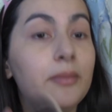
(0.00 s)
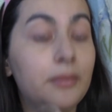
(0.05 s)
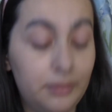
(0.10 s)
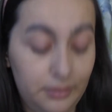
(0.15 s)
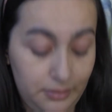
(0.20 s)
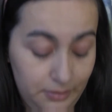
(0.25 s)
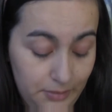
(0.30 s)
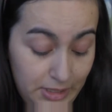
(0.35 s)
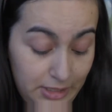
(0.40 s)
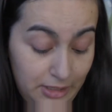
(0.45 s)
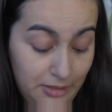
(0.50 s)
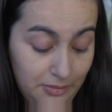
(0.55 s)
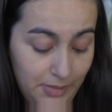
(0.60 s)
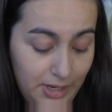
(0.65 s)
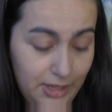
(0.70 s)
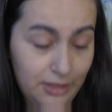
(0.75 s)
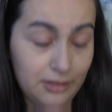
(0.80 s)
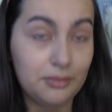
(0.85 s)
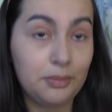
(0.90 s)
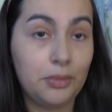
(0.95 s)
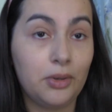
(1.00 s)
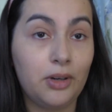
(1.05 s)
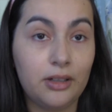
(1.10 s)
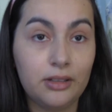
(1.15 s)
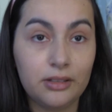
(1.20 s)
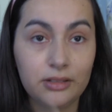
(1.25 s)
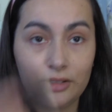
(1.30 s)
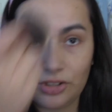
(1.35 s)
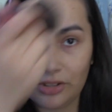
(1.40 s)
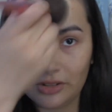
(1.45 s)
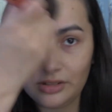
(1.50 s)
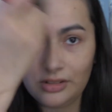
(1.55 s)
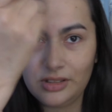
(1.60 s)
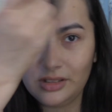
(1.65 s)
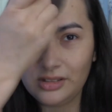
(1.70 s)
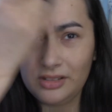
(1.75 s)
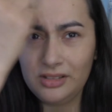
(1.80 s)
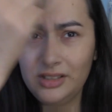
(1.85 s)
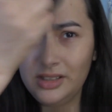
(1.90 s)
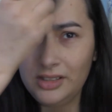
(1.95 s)
many makeup products, just
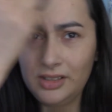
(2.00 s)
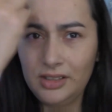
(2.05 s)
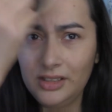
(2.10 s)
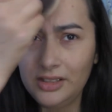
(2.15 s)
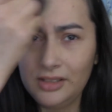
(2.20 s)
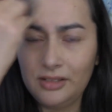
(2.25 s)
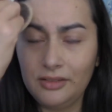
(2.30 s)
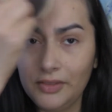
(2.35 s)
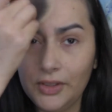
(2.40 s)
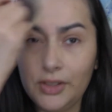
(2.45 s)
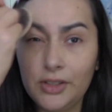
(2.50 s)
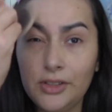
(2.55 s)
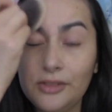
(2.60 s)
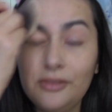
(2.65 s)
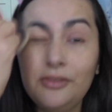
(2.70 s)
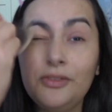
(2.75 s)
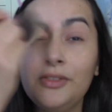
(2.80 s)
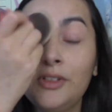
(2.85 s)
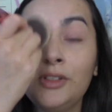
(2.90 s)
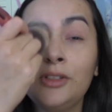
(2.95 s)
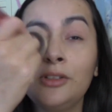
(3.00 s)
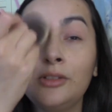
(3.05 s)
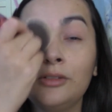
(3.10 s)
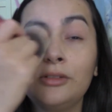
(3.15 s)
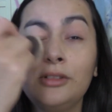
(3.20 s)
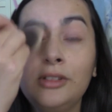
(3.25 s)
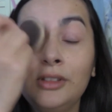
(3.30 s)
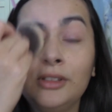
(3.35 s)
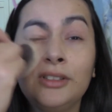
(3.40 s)
very few.